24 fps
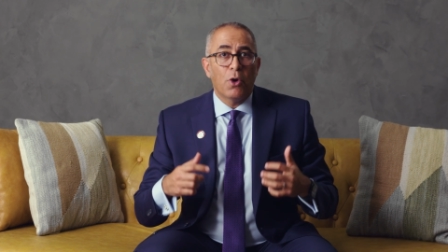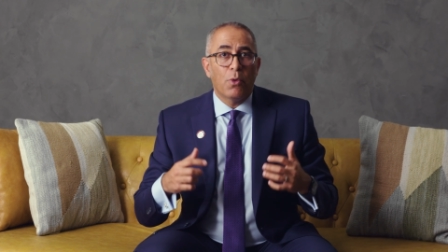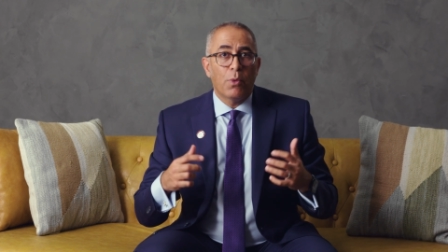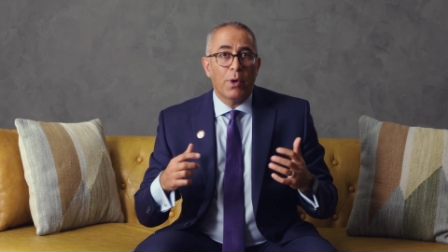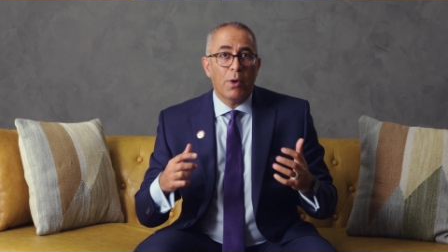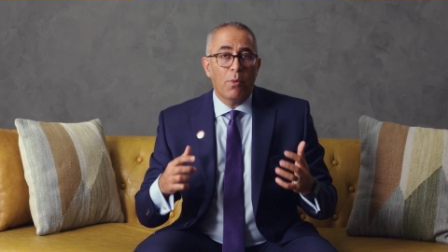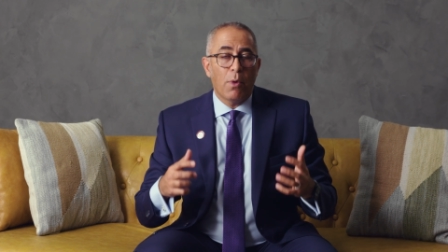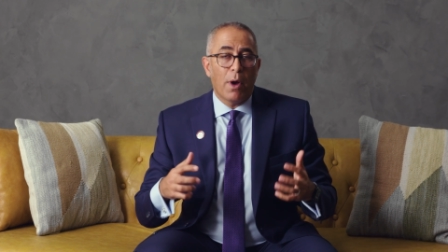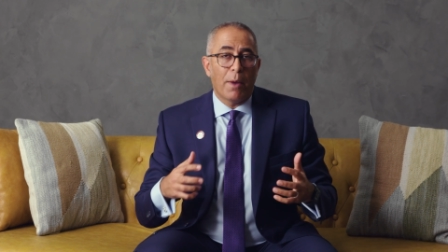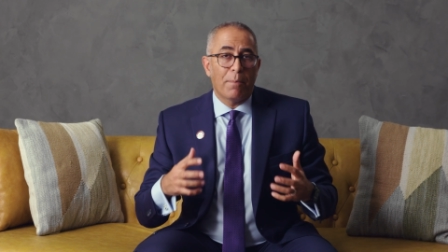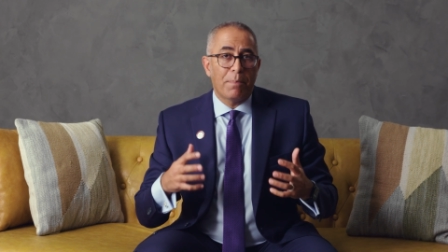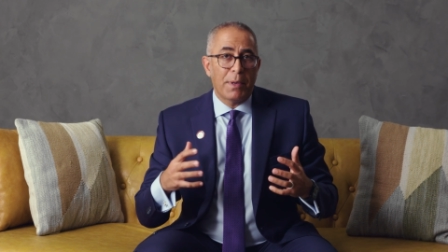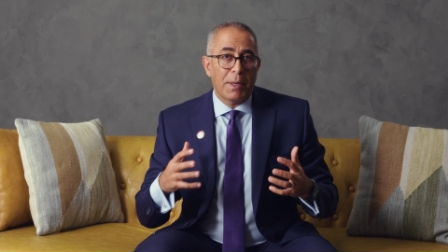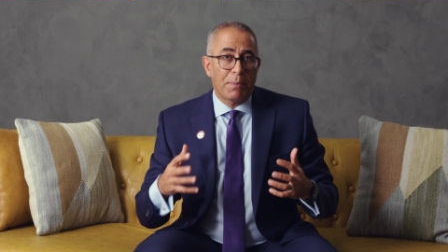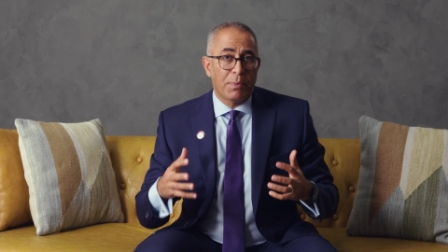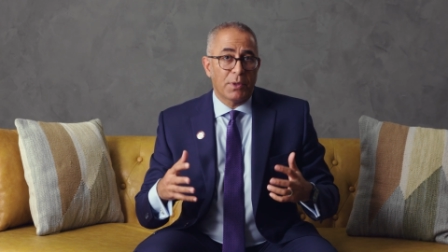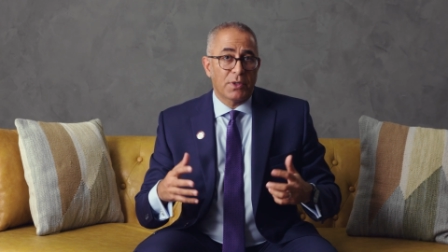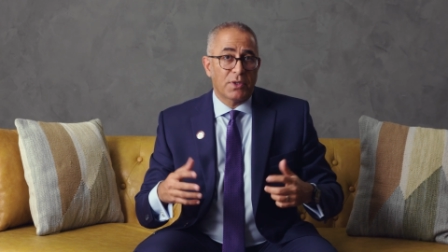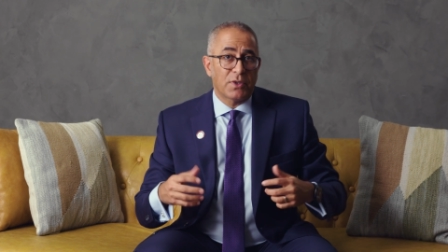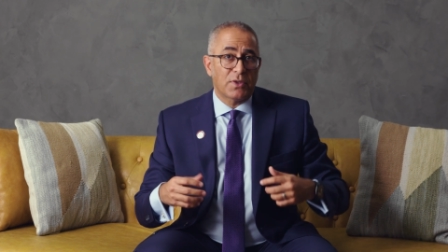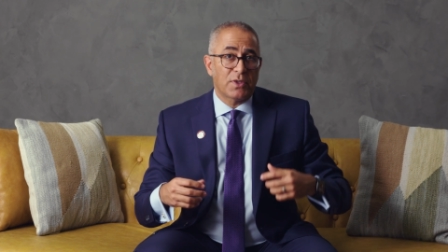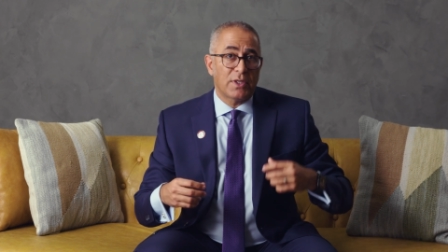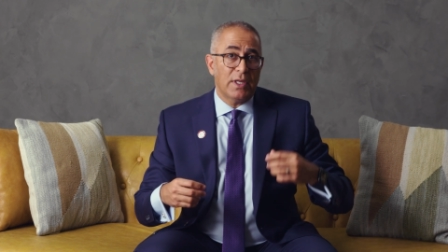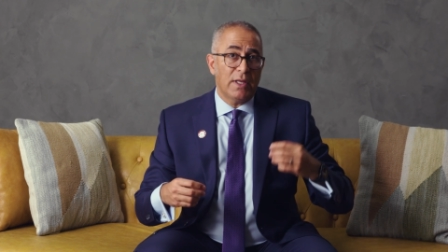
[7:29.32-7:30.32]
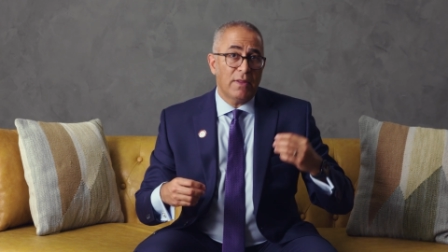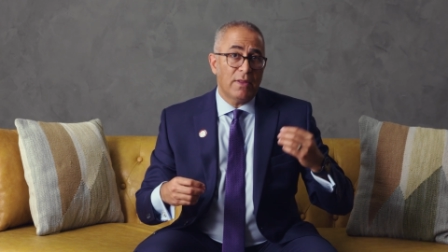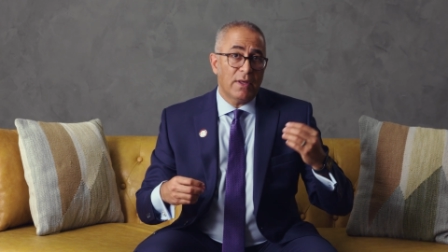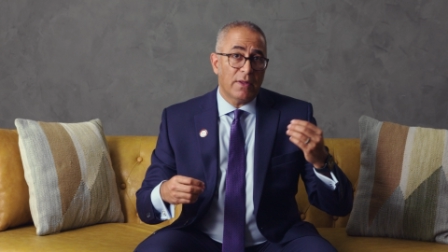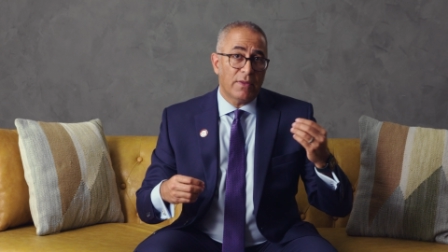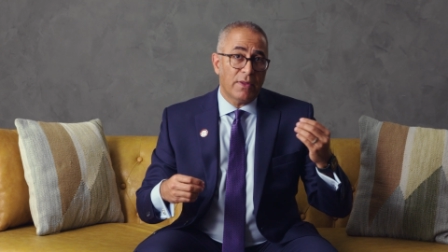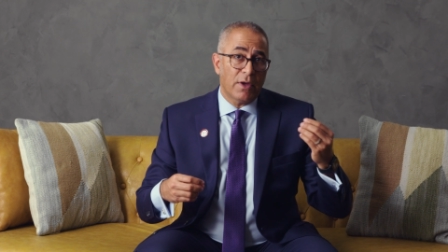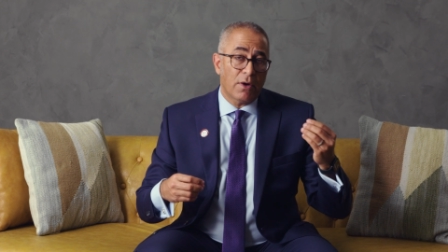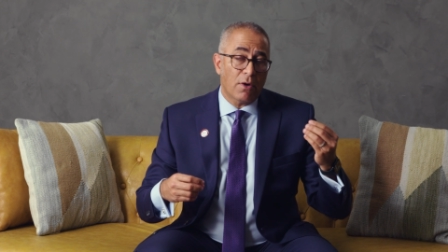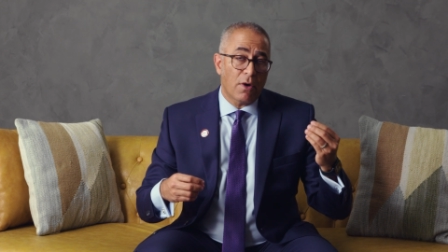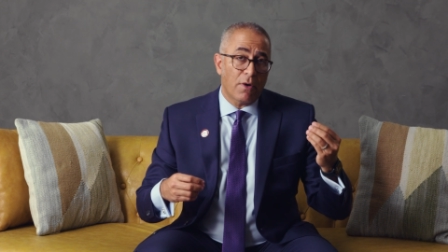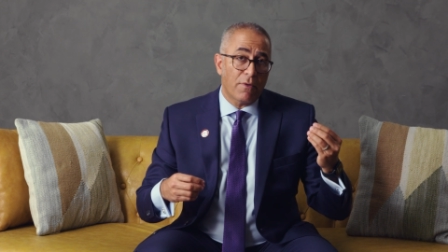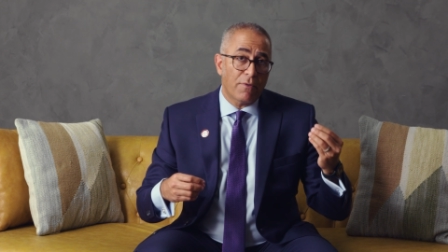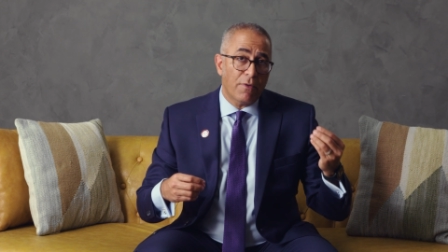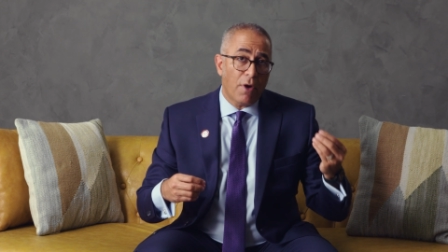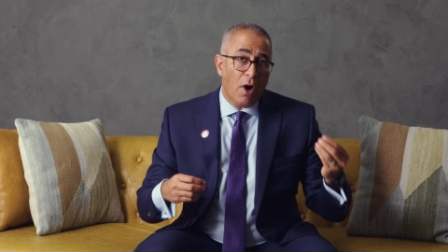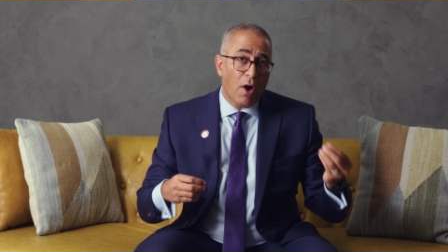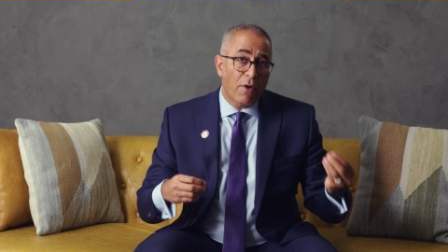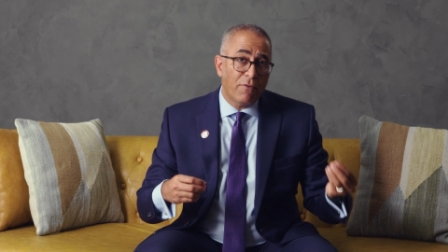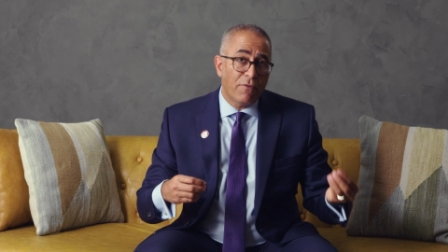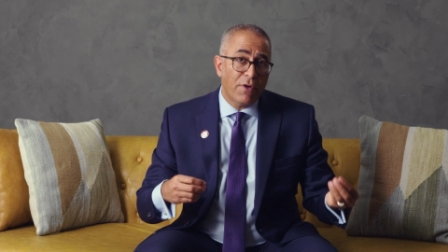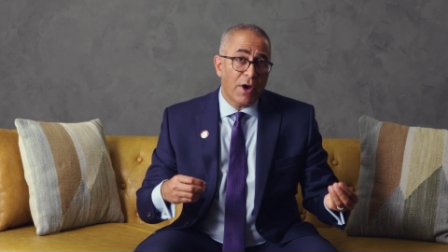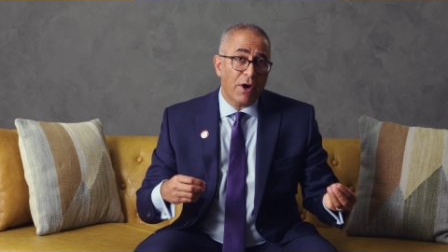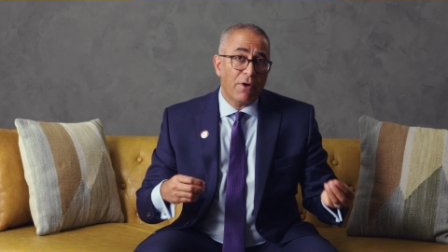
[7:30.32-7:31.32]
we want people to see that there are
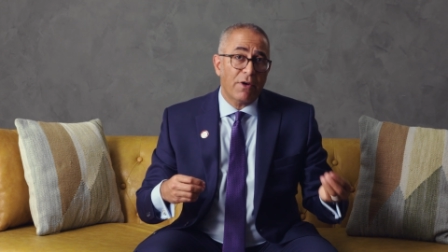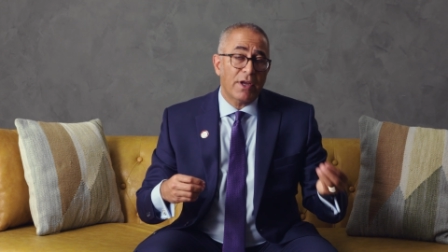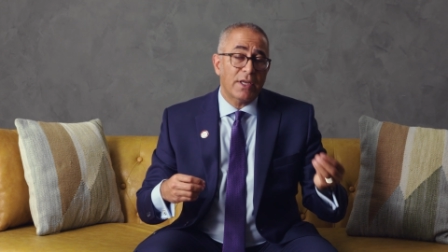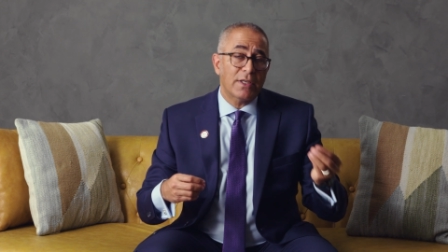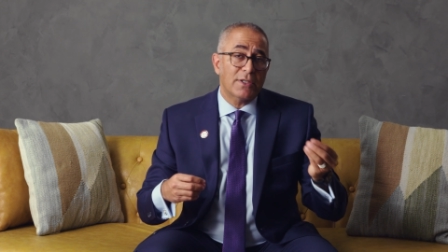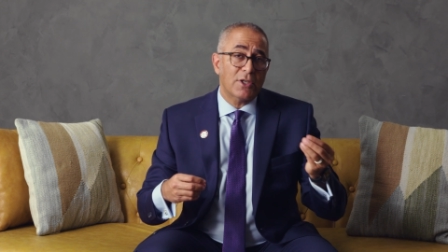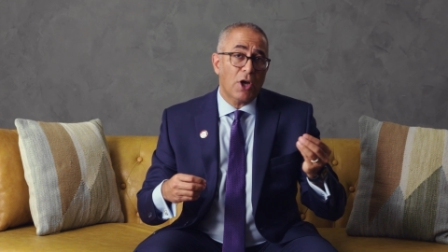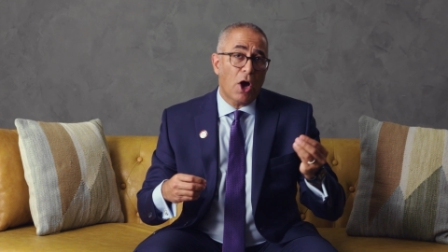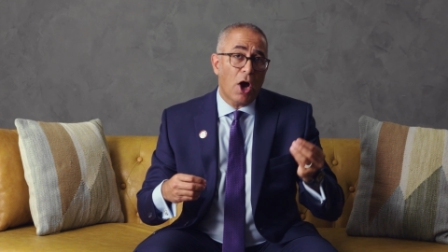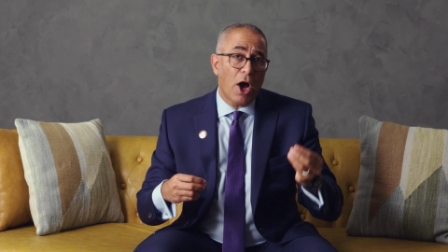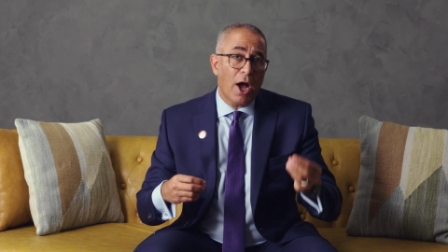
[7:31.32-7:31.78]
various